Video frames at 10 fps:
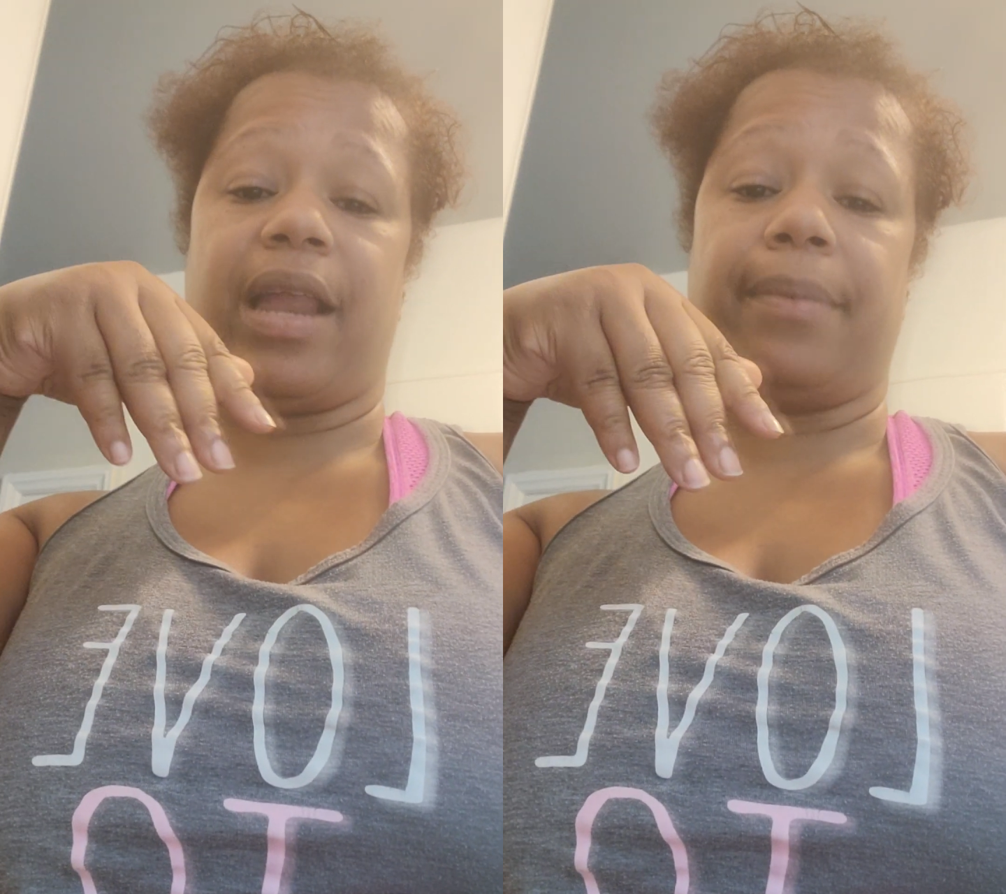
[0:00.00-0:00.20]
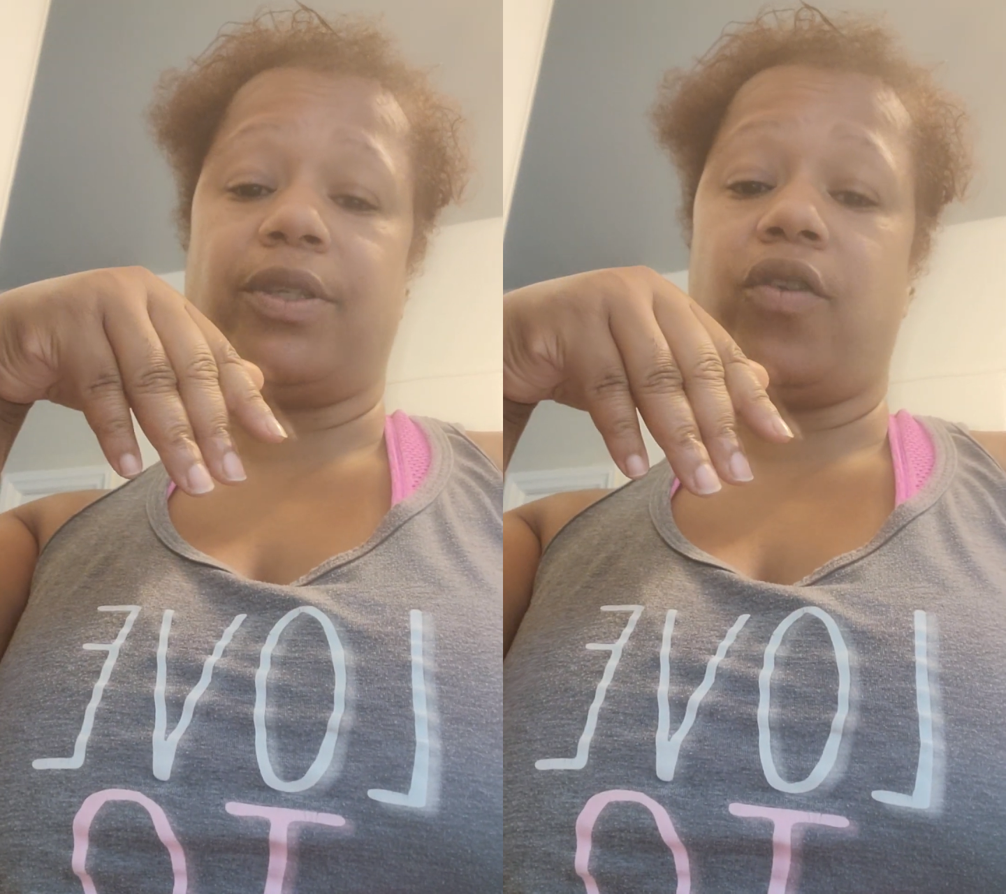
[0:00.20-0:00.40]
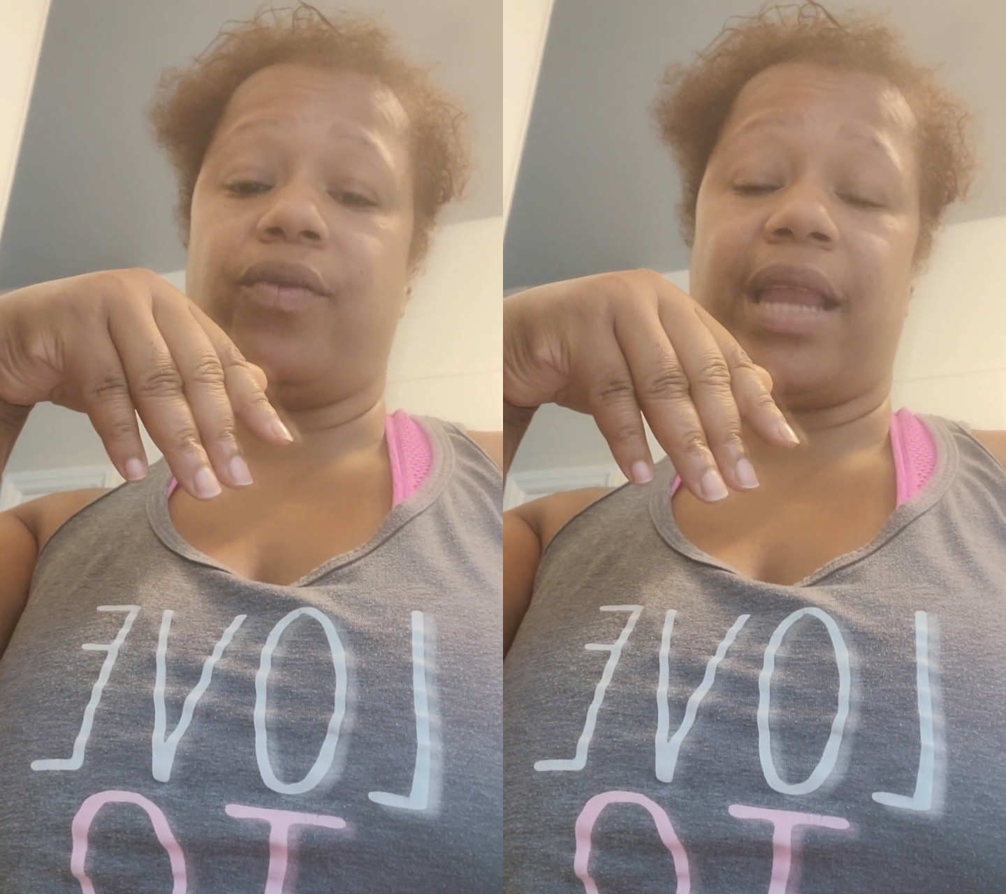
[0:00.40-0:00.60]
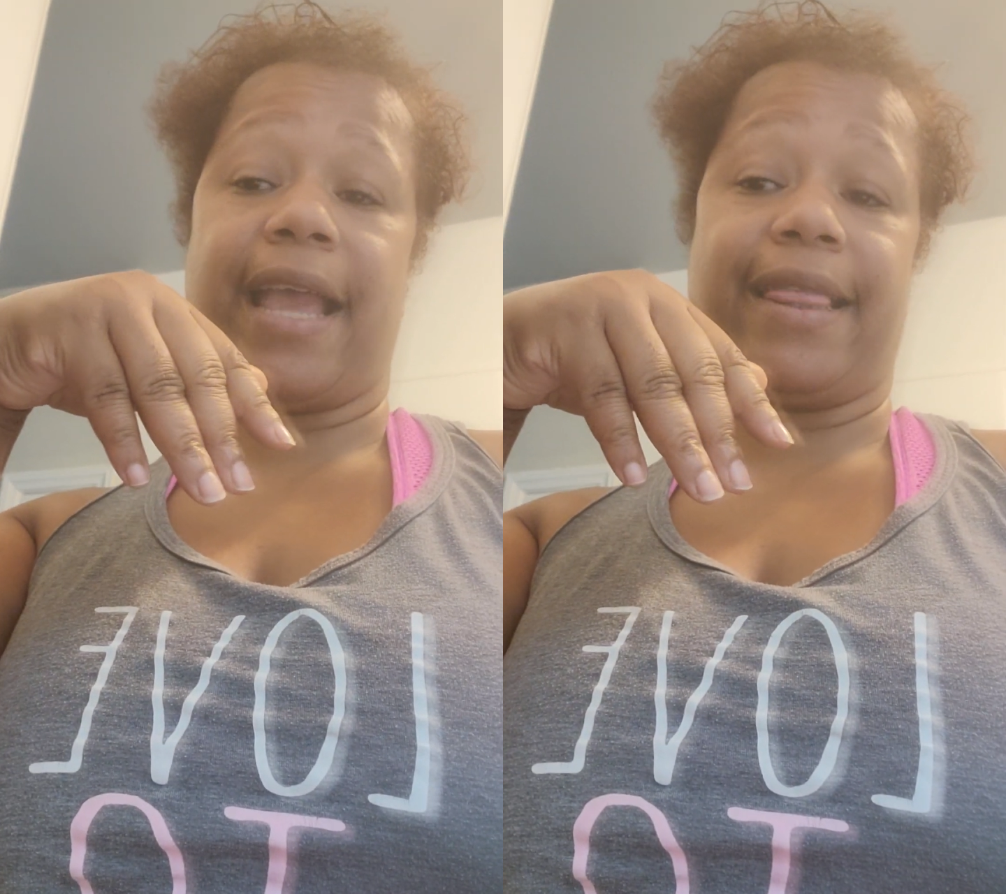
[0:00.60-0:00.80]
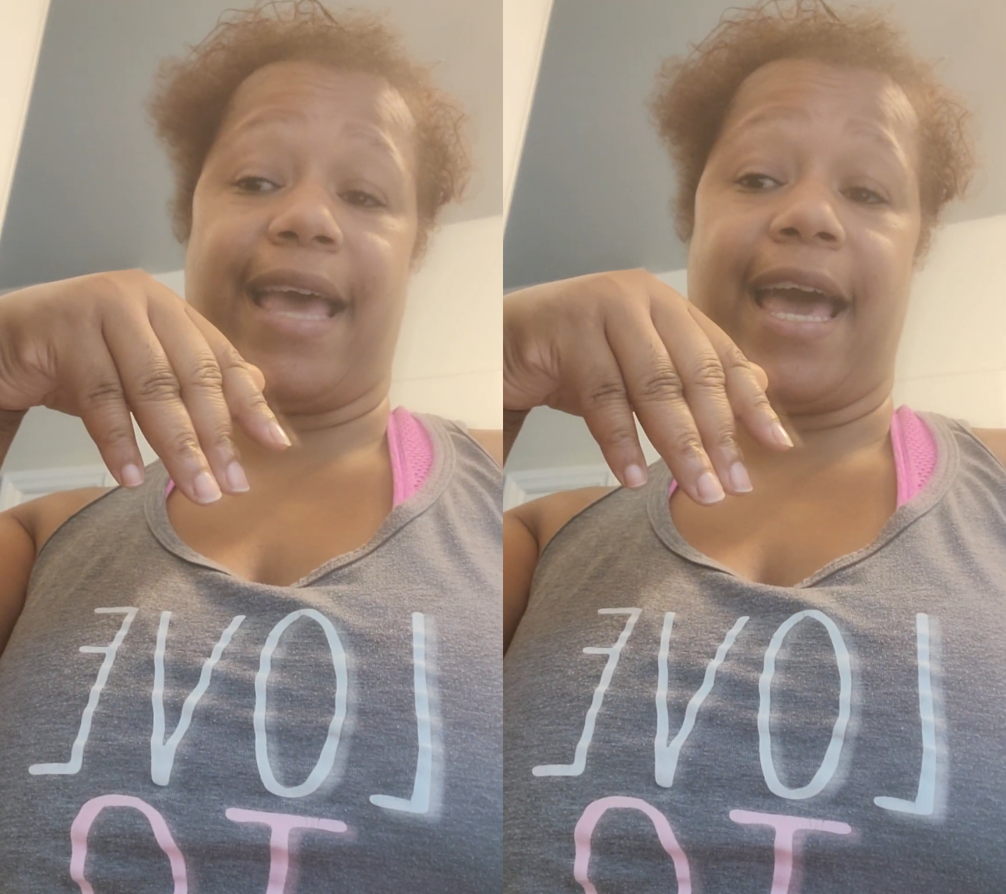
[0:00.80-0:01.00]
flops over
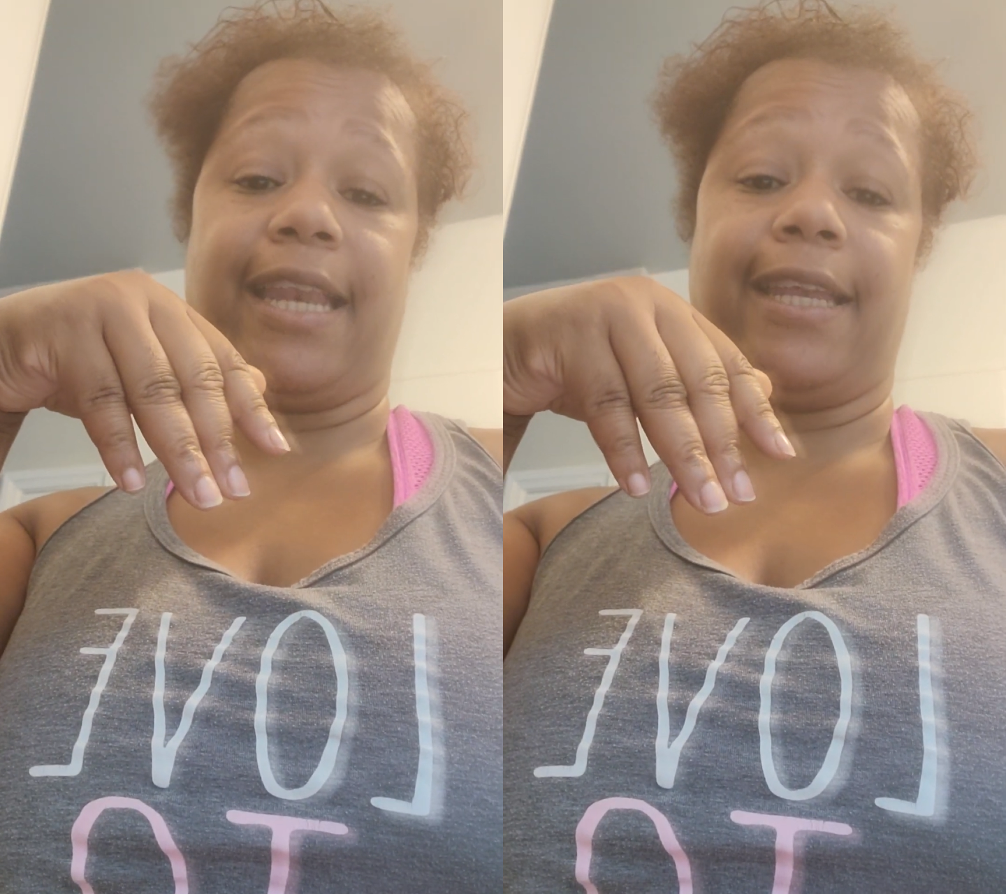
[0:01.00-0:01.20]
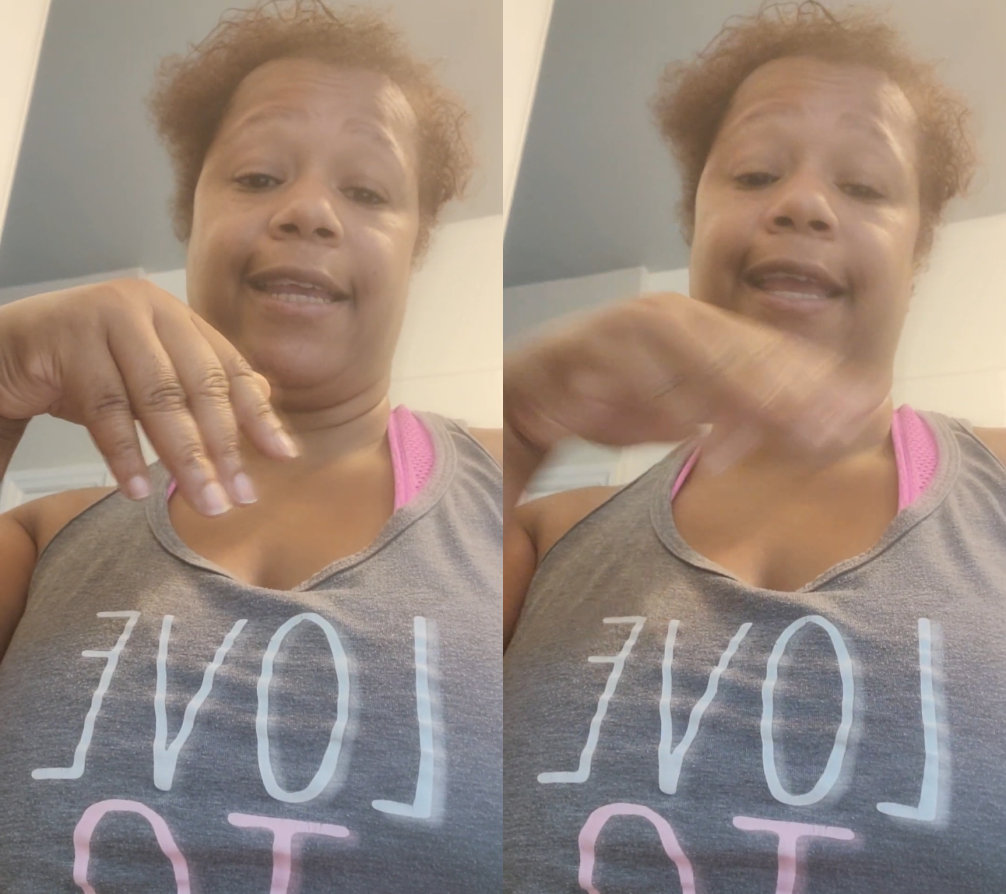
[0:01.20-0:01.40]
like that